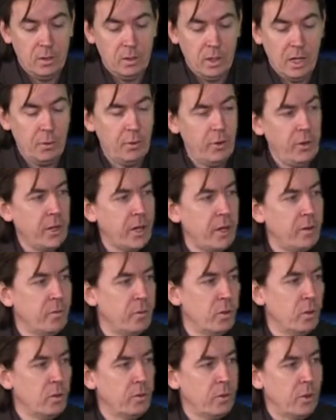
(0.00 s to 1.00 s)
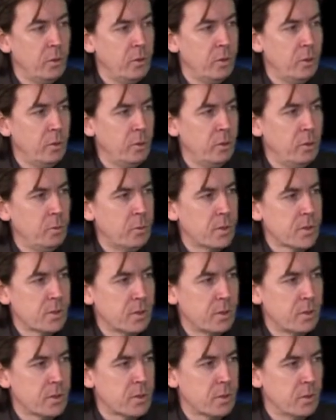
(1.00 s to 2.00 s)
how did you get involved? Who was
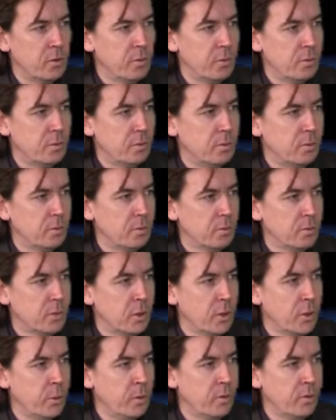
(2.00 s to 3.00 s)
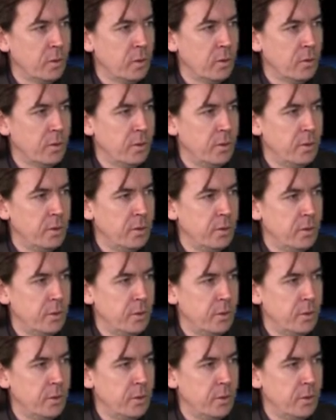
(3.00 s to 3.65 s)
it that sort of got you involved in the